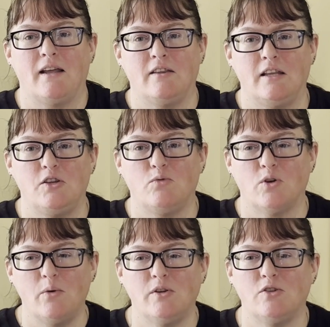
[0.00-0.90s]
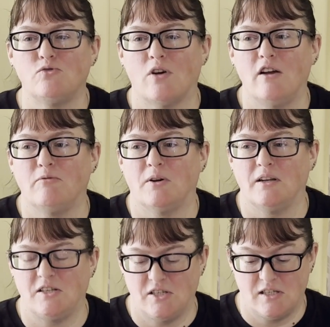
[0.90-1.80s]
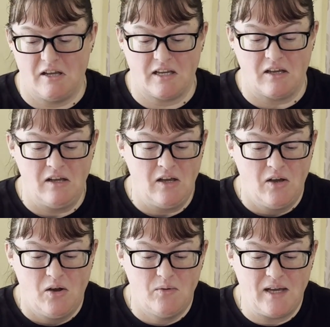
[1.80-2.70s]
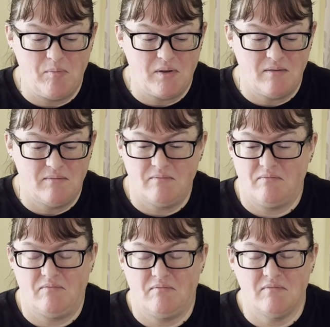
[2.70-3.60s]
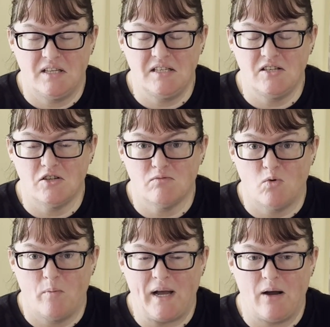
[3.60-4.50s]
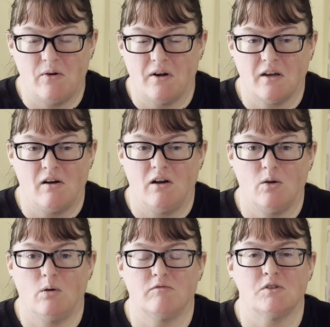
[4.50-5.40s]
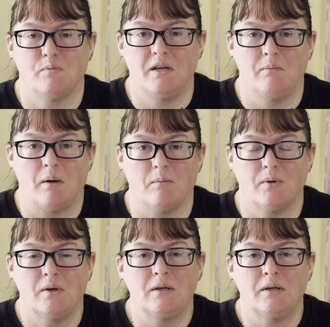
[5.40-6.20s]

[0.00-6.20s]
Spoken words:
And then you go and you drive one and it's just like, okay, but this is just raw power and I can't go over a speed bump.